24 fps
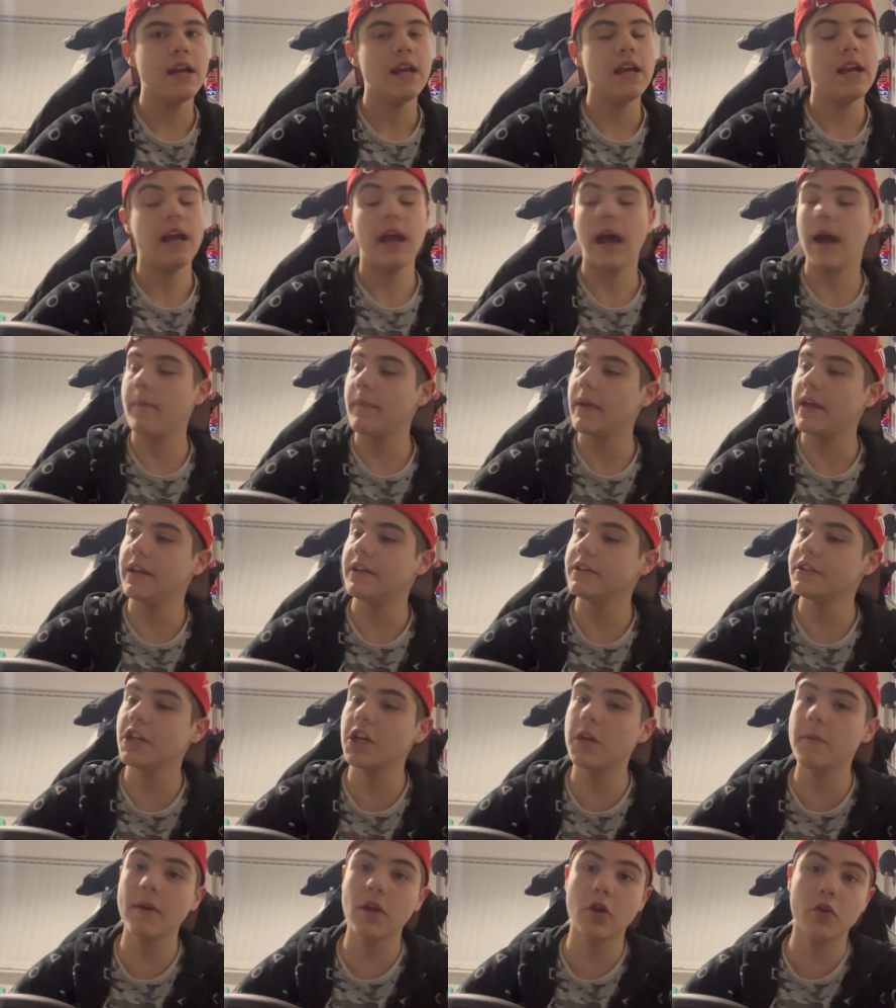I mean, it's
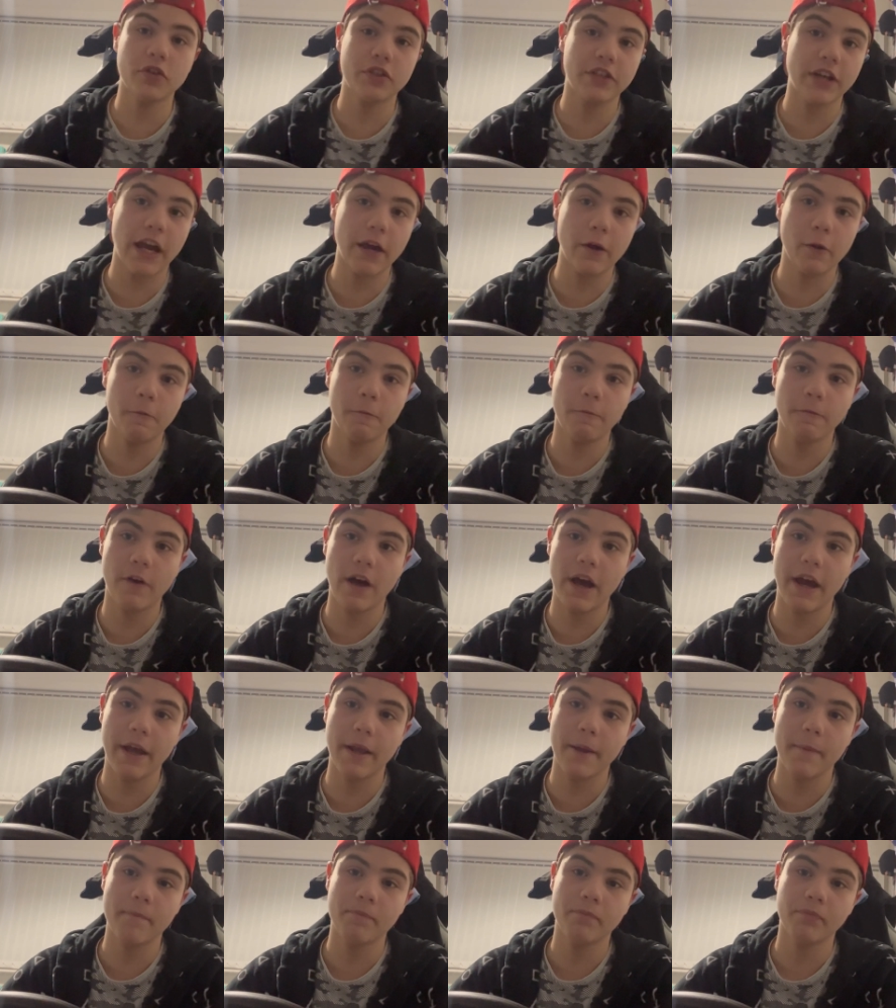going to be a good title
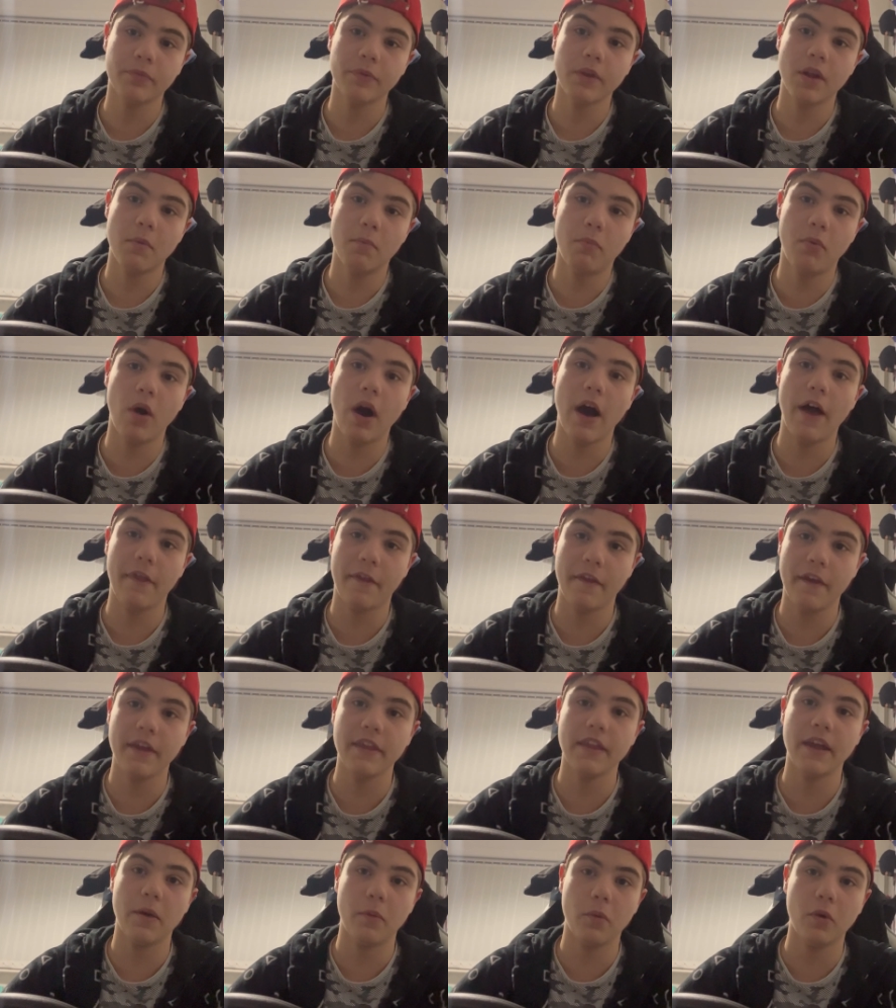fight, but I
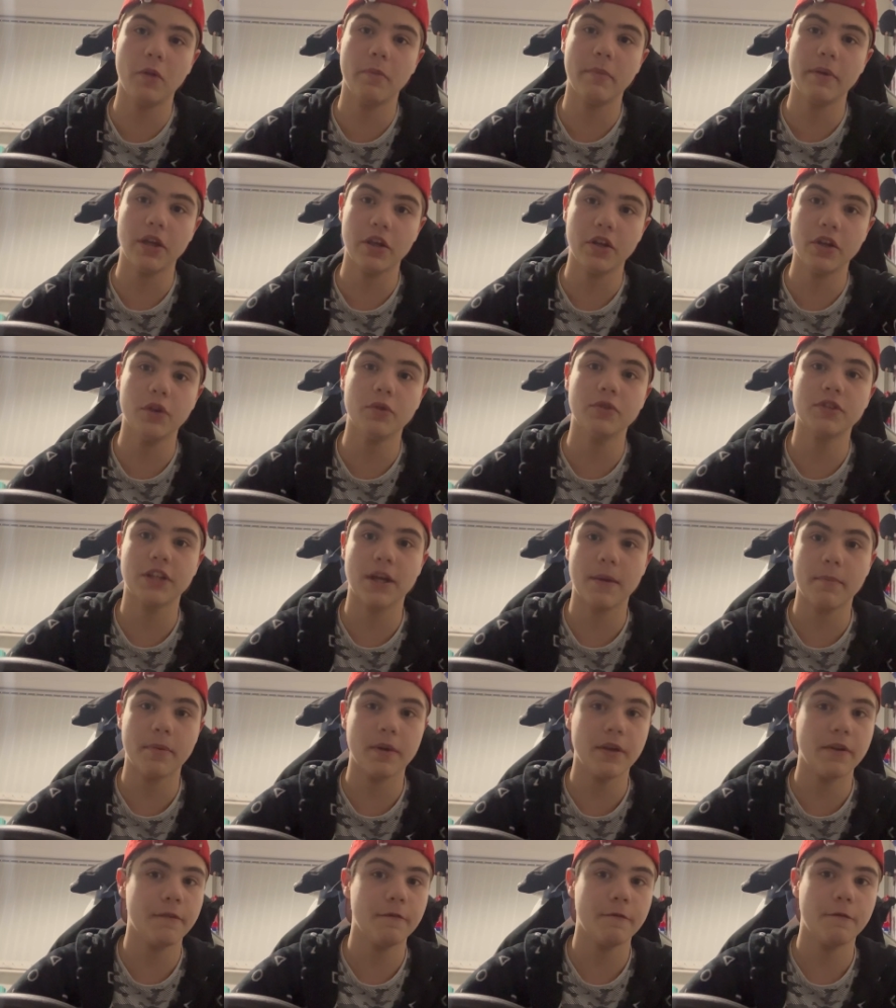think there will be a new
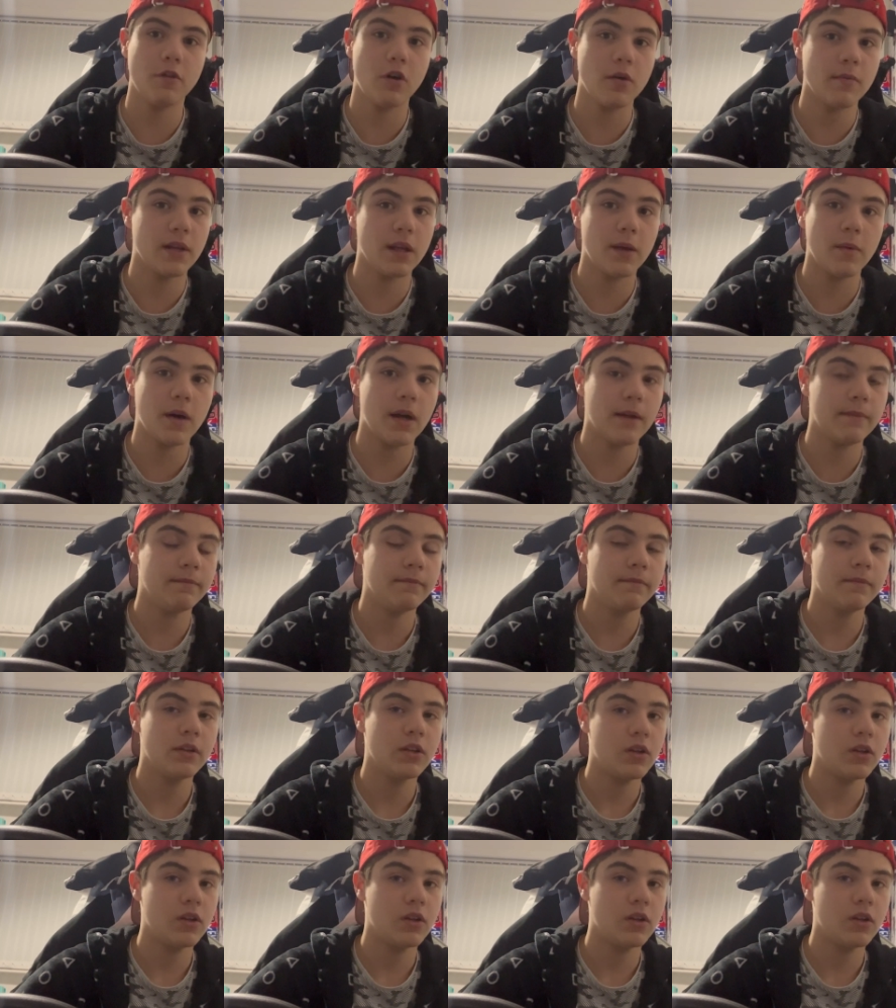champion in Formula 1.